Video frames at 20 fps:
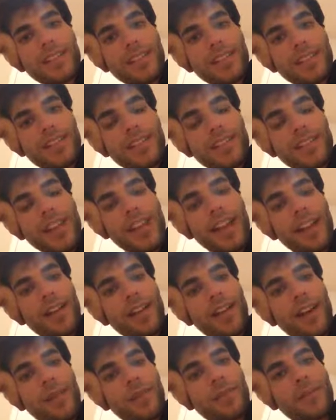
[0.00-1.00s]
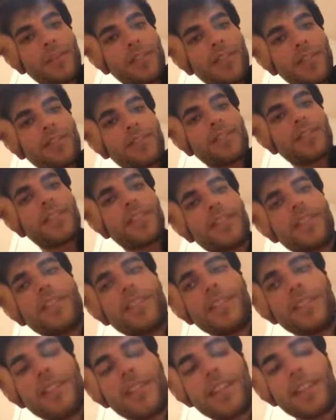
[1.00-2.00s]
Yeah, I would love to
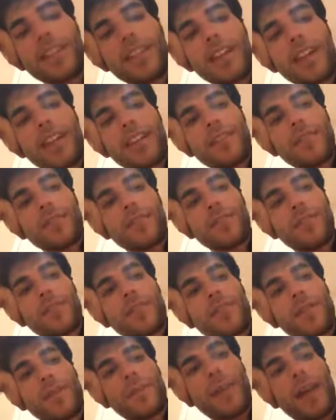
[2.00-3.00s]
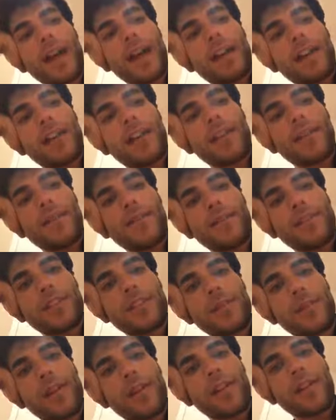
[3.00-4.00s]
look at that once I'm back
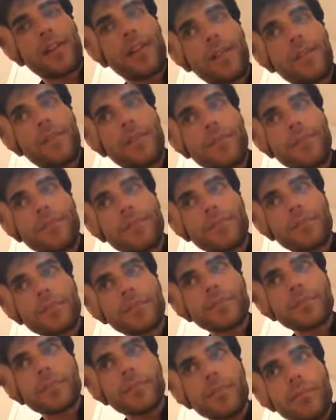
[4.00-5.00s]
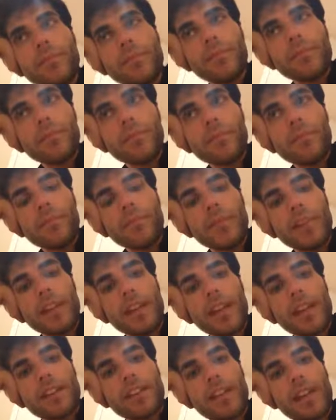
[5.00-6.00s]
tomorrow in
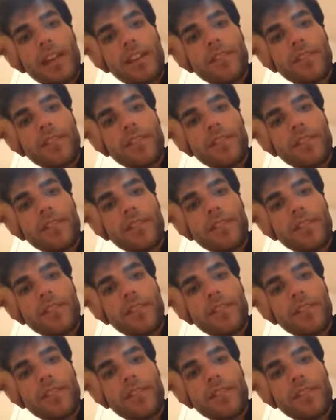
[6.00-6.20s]
SF.